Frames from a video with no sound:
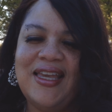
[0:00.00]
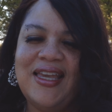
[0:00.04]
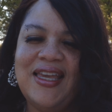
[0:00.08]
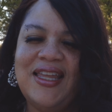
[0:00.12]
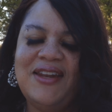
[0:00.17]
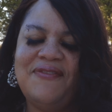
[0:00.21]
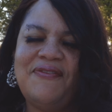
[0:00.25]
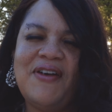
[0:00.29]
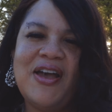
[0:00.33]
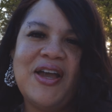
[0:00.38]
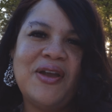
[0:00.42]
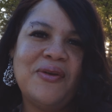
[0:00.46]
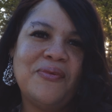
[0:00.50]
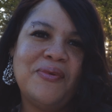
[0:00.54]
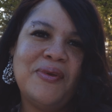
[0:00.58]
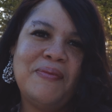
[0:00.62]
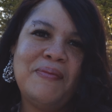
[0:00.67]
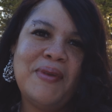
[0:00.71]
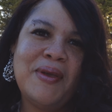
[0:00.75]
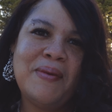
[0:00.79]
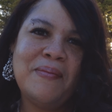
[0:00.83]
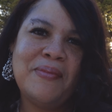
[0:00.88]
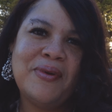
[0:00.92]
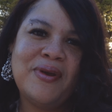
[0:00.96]
and if I could
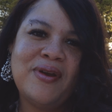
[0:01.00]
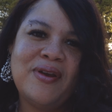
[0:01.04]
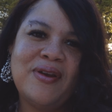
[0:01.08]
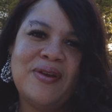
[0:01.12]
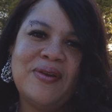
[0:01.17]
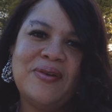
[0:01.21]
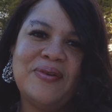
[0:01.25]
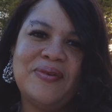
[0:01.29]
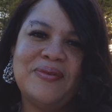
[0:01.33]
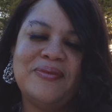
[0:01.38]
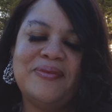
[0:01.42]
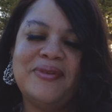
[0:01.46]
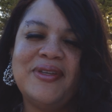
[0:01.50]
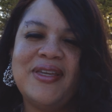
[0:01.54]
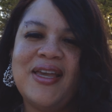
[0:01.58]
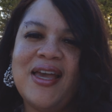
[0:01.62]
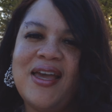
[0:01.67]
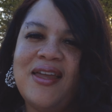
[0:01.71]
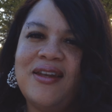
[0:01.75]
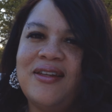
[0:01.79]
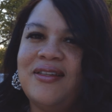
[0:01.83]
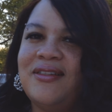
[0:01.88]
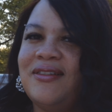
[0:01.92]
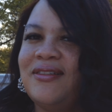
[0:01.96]
remember, we
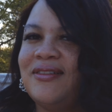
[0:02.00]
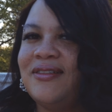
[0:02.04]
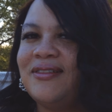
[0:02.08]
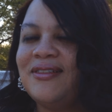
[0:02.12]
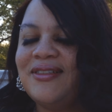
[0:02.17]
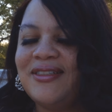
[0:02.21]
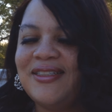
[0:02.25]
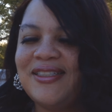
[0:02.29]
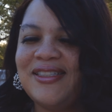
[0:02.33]
kind of